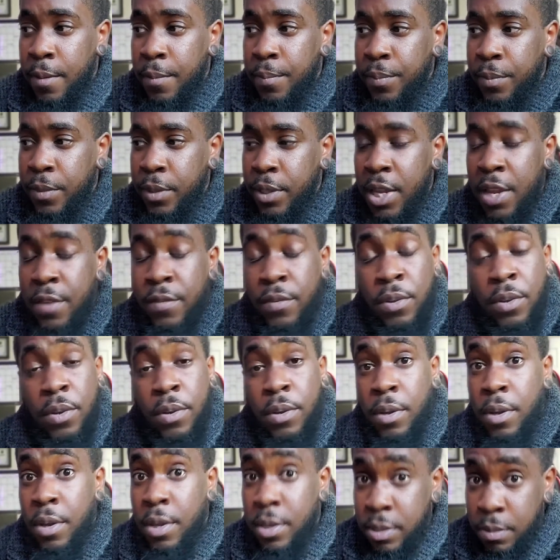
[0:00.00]
They have
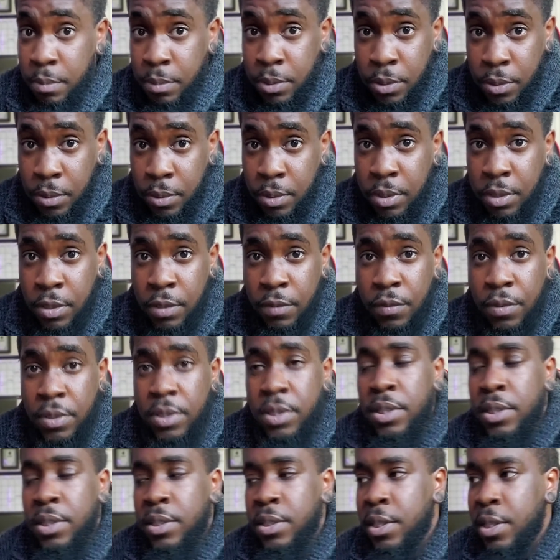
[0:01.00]
awesome tools for
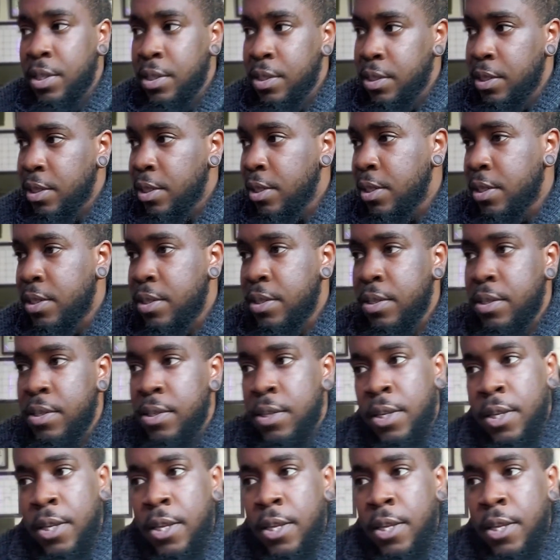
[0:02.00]
statistics,